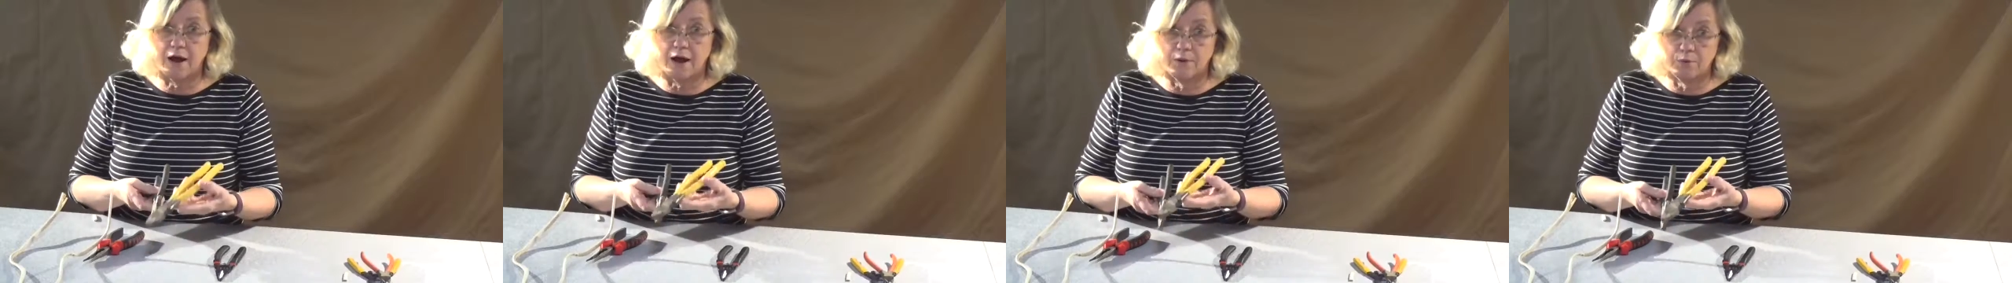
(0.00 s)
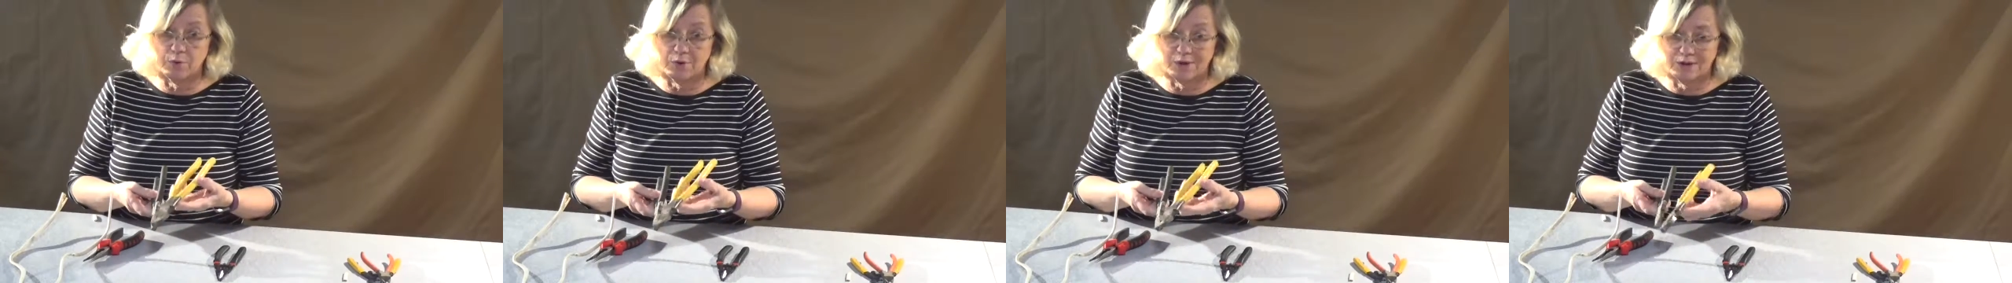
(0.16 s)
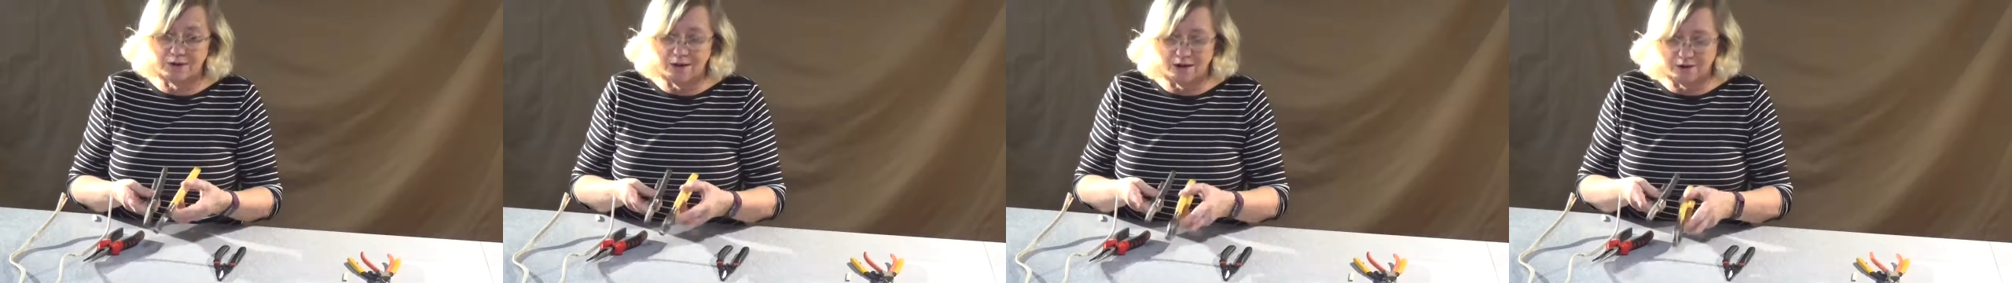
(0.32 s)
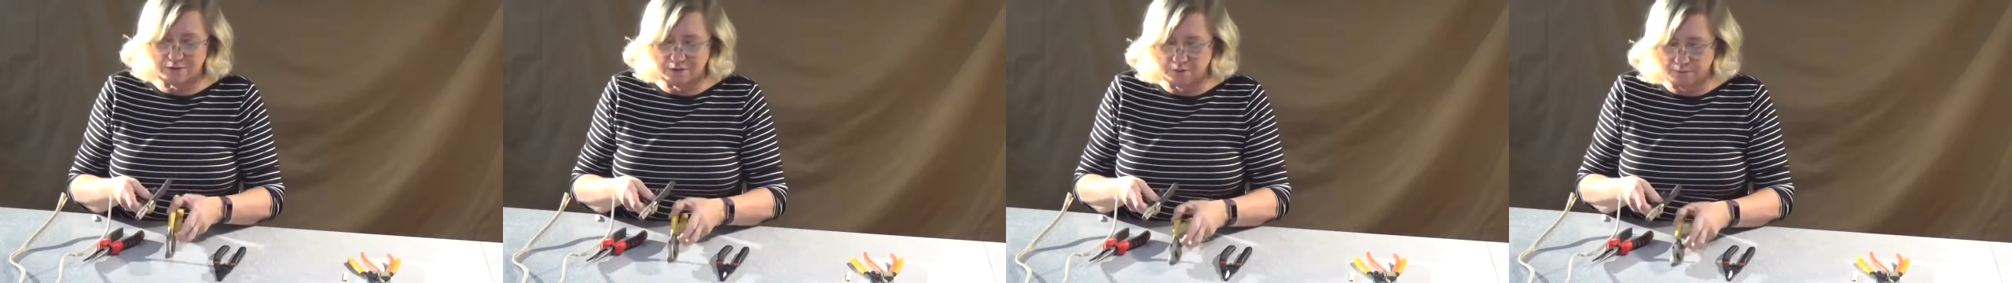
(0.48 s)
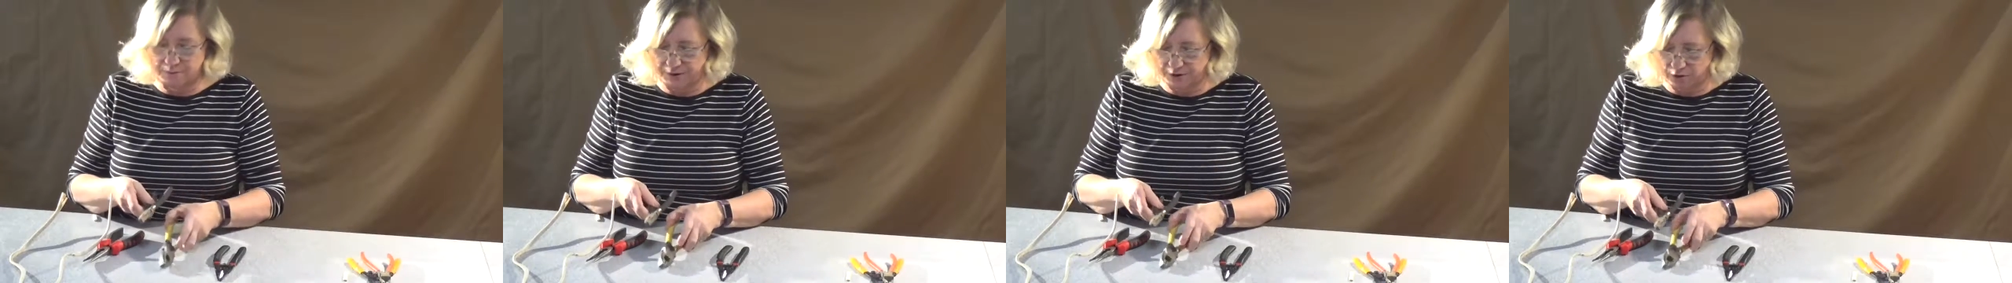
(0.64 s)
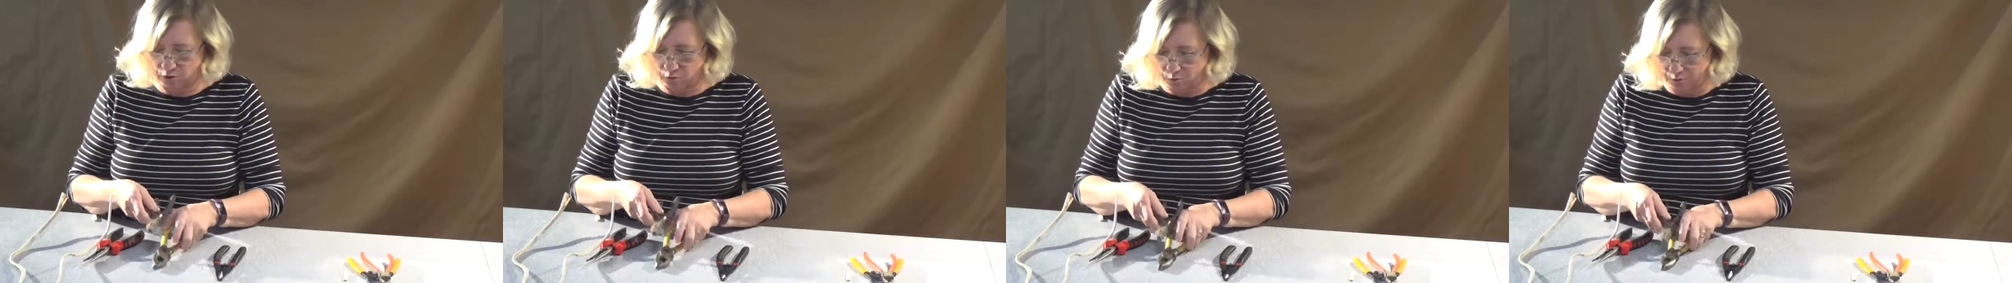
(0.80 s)
I really like the
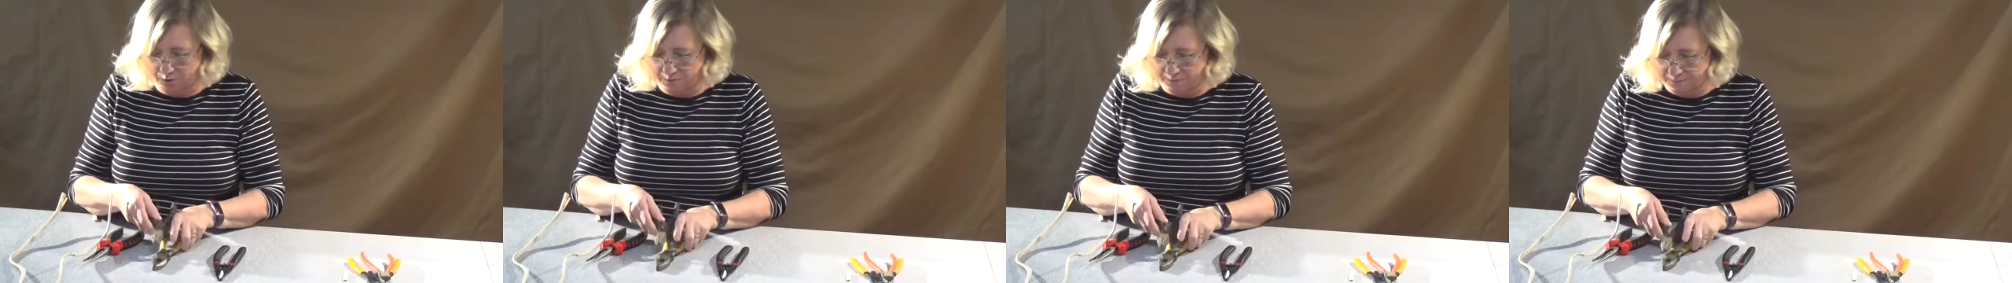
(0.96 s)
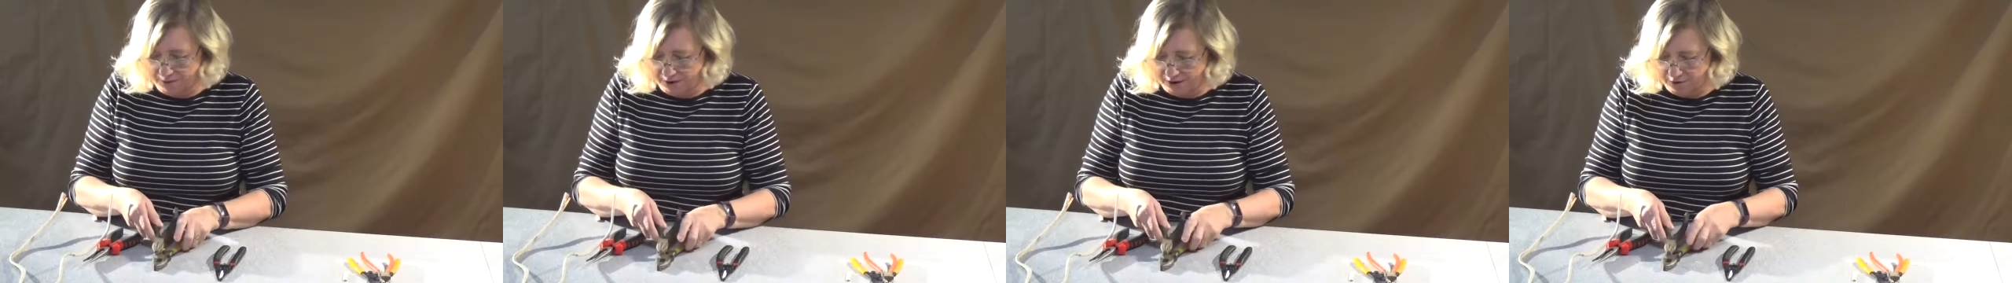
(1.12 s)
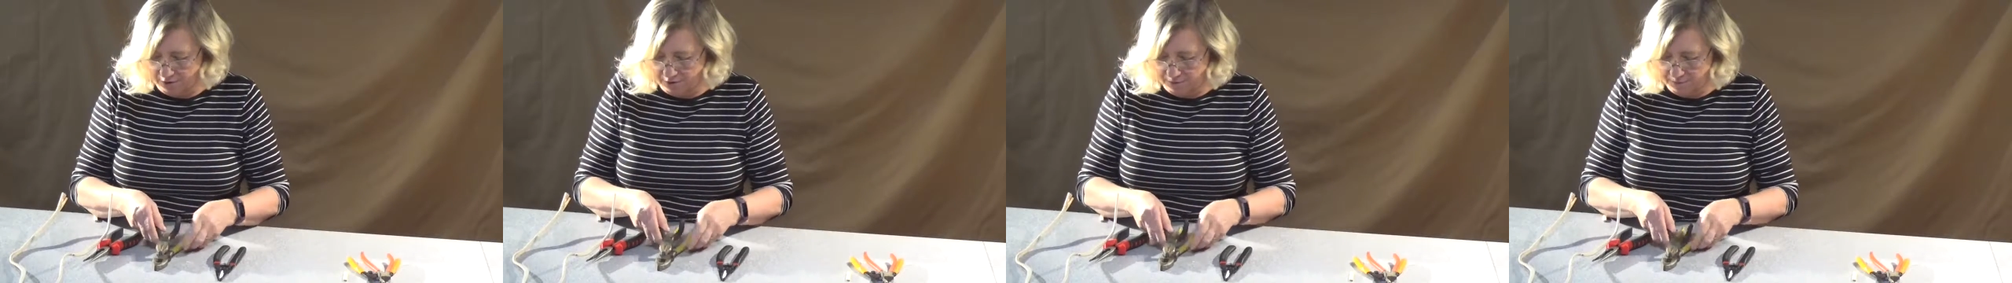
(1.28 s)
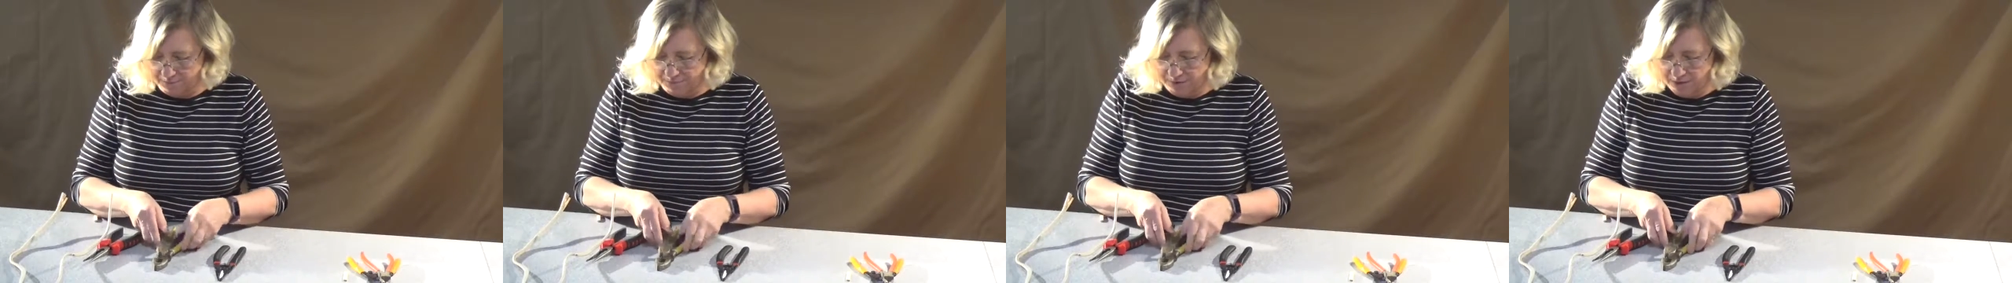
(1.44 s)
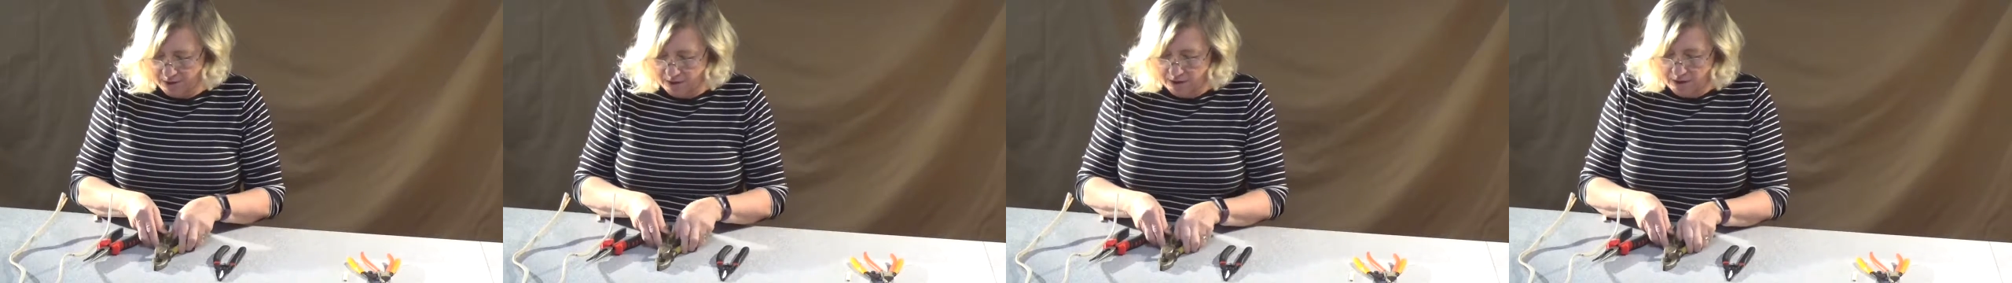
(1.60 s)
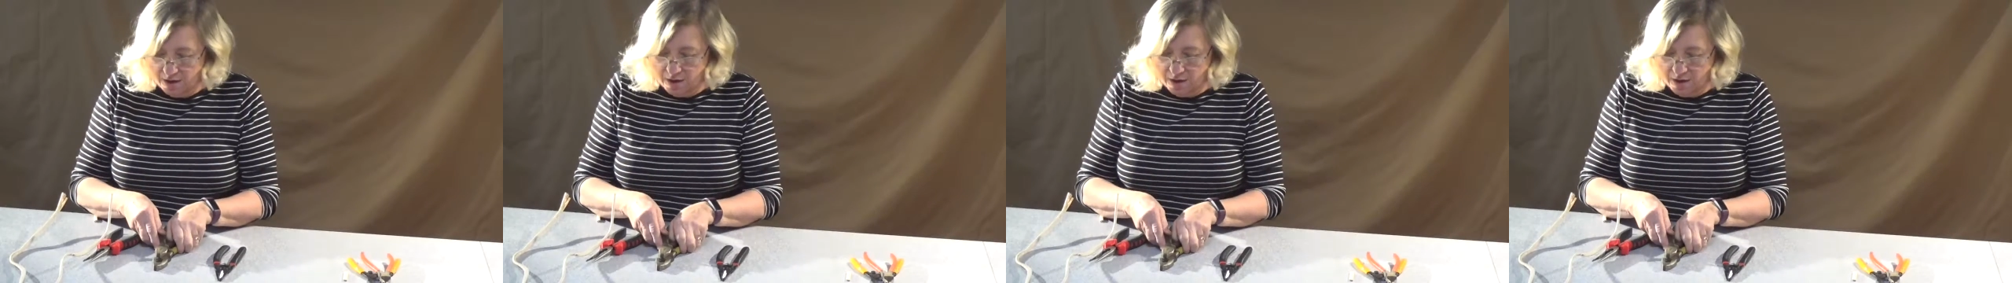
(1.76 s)
bigger one better.